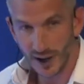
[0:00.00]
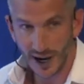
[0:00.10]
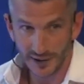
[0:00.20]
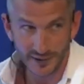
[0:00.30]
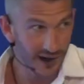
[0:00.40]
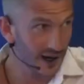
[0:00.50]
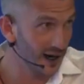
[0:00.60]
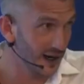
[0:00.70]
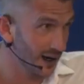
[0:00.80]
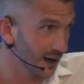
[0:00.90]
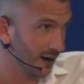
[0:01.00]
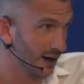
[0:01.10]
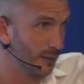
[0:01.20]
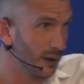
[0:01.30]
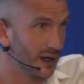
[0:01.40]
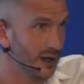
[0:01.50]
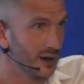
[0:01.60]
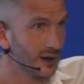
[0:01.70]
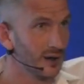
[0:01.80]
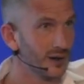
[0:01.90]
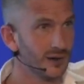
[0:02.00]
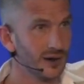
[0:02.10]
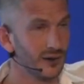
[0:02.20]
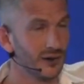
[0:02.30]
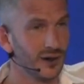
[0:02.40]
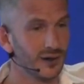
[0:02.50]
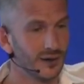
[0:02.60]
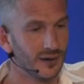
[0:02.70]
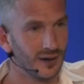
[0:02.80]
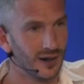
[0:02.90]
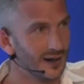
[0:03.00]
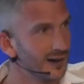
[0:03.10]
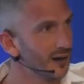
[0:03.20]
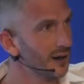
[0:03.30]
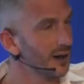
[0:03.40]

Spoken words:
and DNA company testing kit.